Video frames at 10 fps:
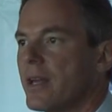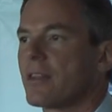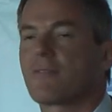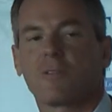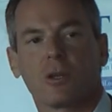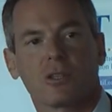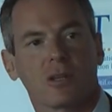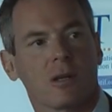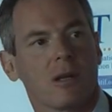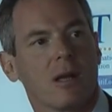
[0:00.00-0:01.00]
In the
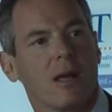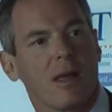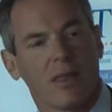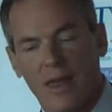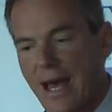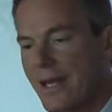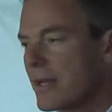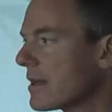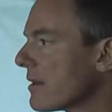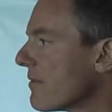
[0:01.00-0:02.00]
future, that
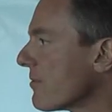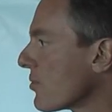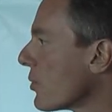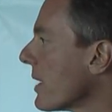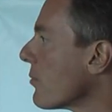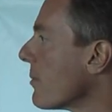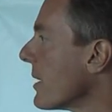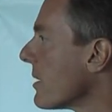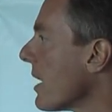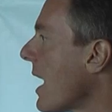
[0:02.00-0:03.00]
screen will
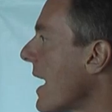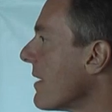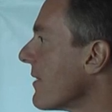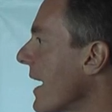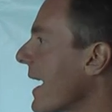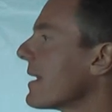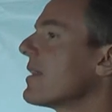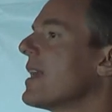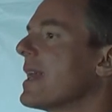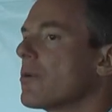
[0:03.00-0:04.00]
be alive,
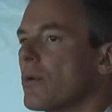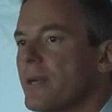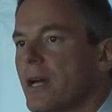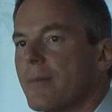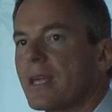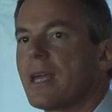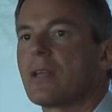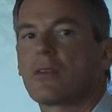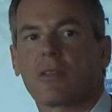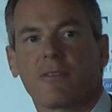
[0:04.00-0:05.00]
and data will be coming
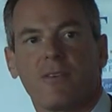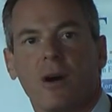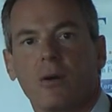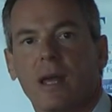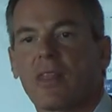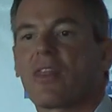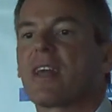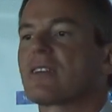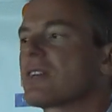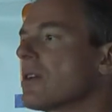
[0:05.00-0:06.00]
into the phone, and
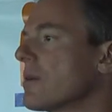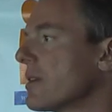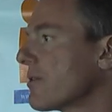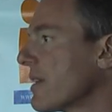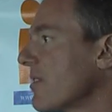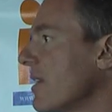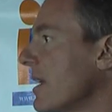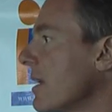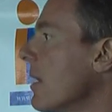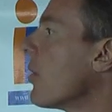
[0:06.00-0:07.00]
things that you're interested
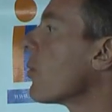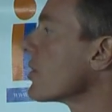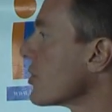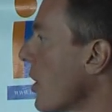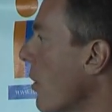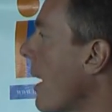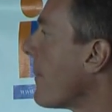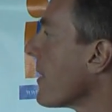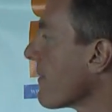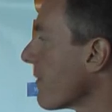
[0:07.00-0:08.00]
in will show
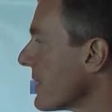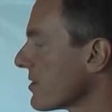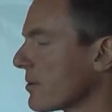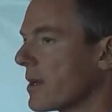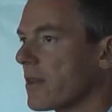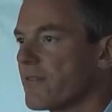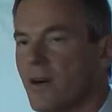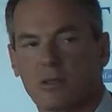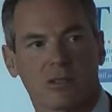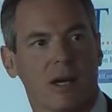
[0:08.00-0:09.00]
up on the front screen of the
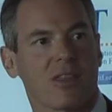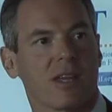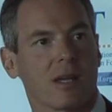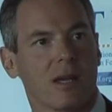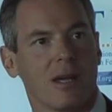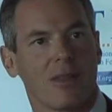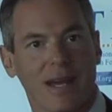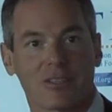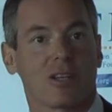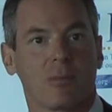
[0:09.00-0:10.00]
phone. So I think
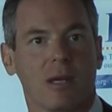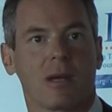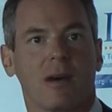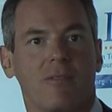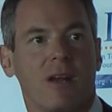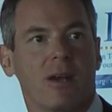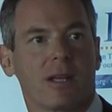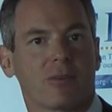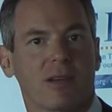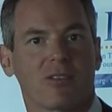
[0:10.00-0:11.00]
that's going to be a
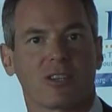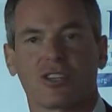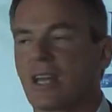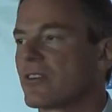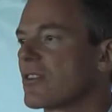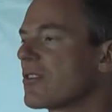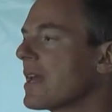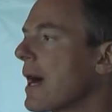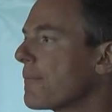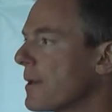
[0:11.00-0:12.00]
very interesting change to
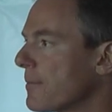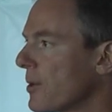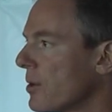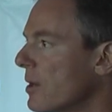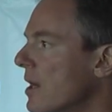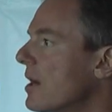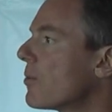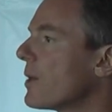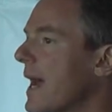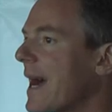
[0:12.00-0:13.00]
see how people
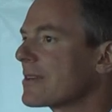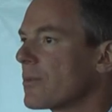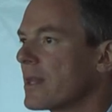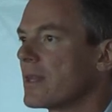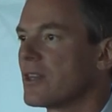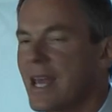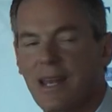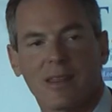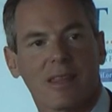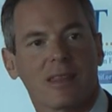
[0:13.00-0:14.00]
react when the
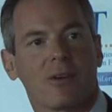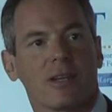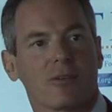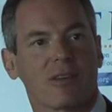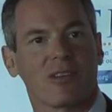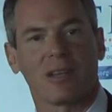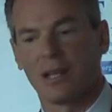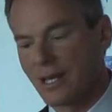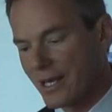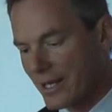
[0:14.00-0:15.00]
data that they're interested in
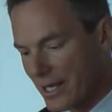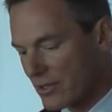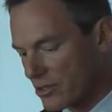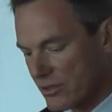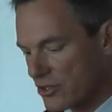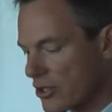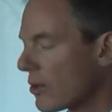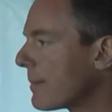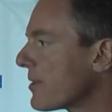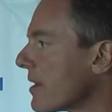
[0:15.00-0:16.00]
can just
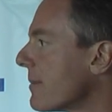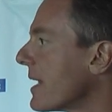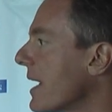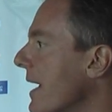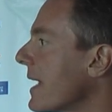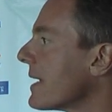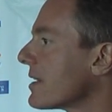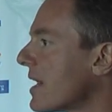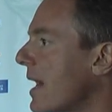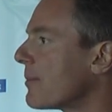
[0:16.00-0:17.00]
show up to them at
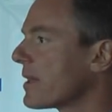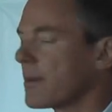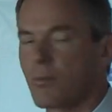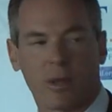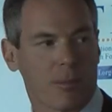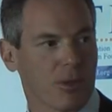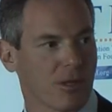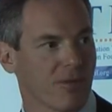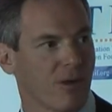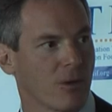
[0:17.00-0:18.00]
any time when they
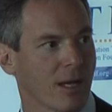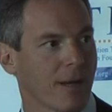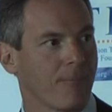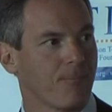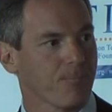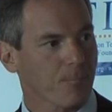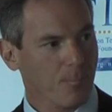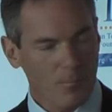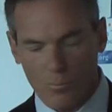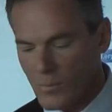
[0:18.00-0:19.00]
put their phone down.
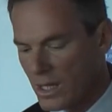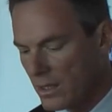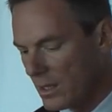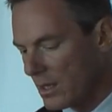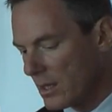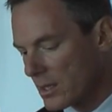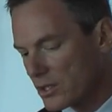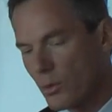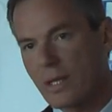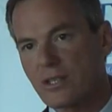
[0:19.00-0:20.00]

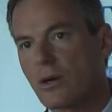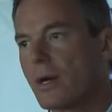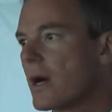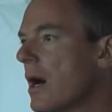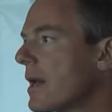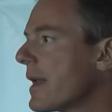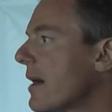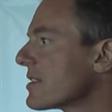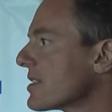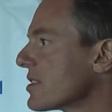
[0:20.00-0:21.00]
So what's going on
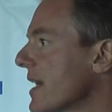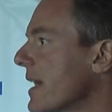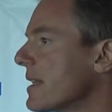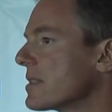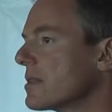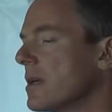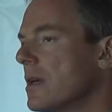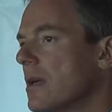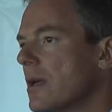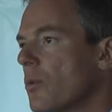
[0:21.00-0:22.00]
now, as I said, is
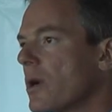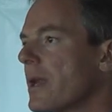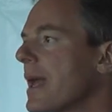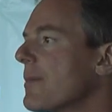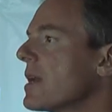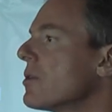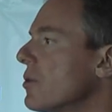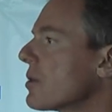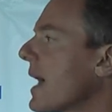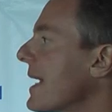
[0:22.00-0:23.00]
we're enabling
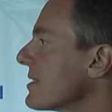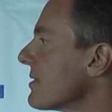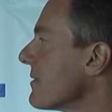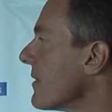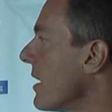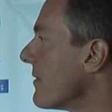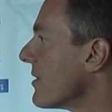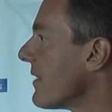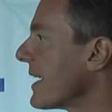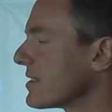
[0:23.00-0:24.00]
new kinds of
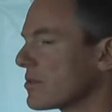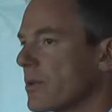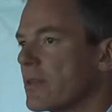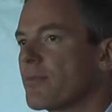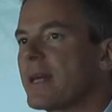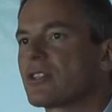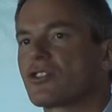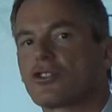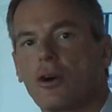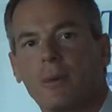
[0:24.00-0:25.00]
devices. We spent
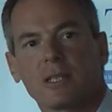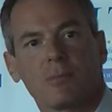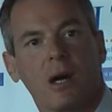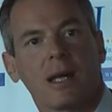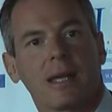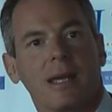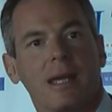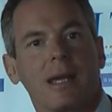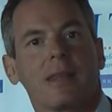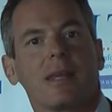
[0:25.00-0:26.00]
so much money
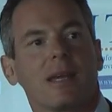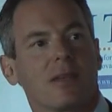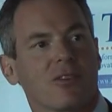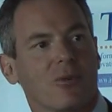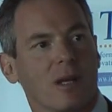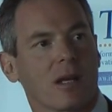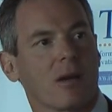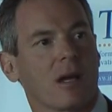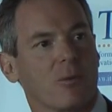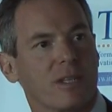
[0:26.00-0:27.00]
in the industry
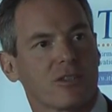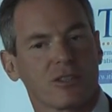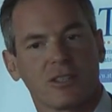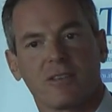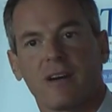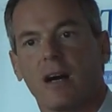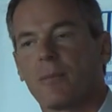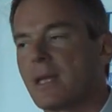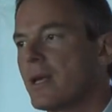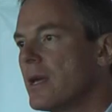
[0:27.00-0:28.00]
on research and
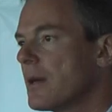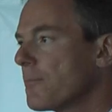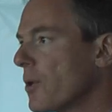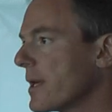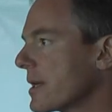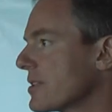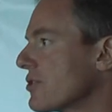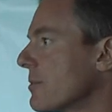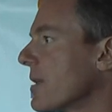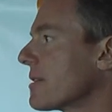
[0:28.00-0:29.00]
development, putting
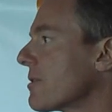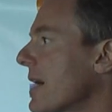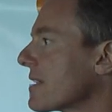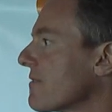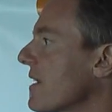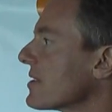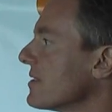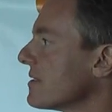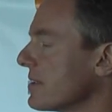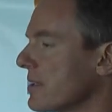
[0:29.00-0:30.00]
consumer electronics
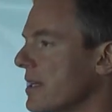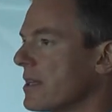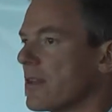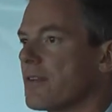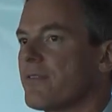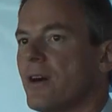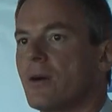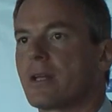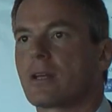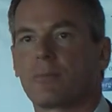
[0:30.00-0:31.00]
functions into the
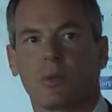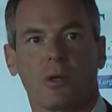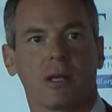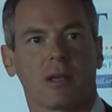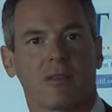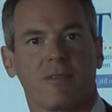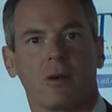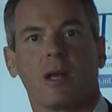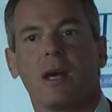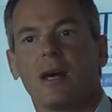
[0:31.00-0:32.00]
phone and computing into the
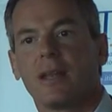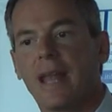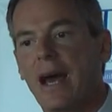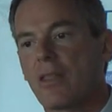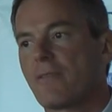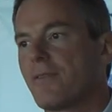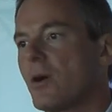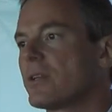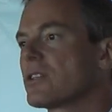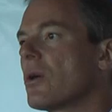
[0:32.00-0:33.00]
phone. Now the
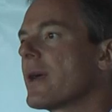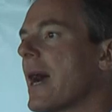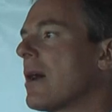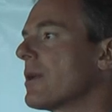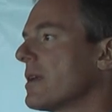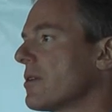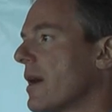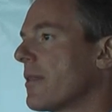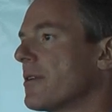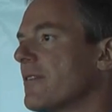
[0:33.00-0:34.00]
phone is going out into
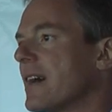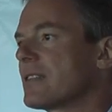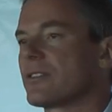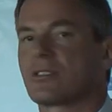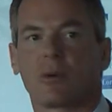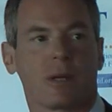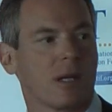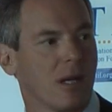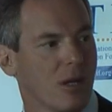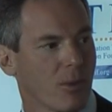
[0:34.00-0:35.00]
other devices. So
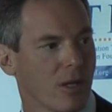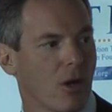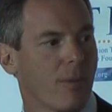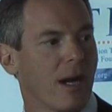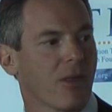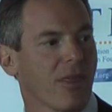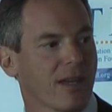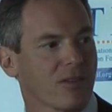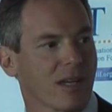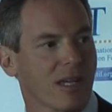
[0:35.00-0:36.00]
we know about
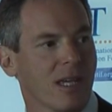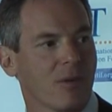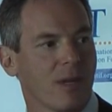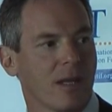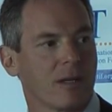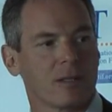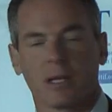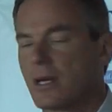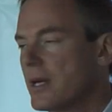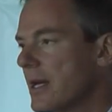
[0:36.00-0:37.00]
things like e-readers
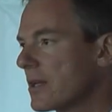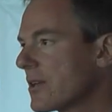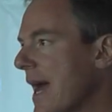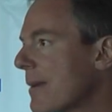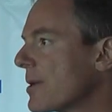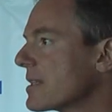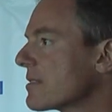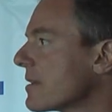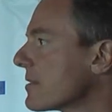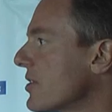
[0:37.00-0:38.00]
and
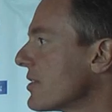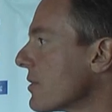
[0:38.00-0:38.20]
tablets. They're